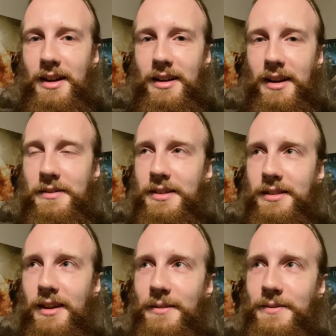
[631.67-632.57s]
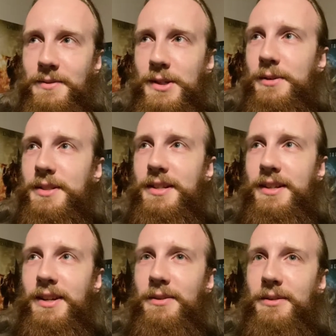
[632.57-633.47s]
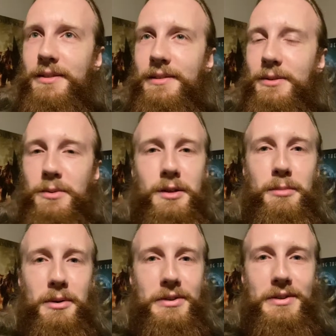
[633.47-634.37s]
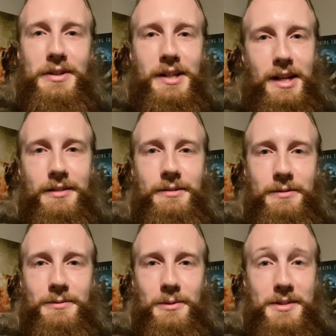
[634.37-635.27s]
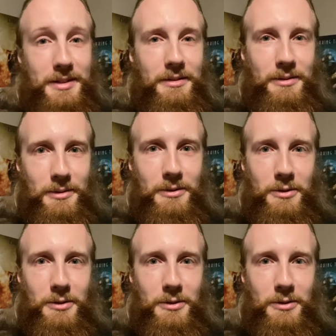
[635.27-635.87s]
I've seen lots of jokes that, the real person you gotta vote for is Cthulhu.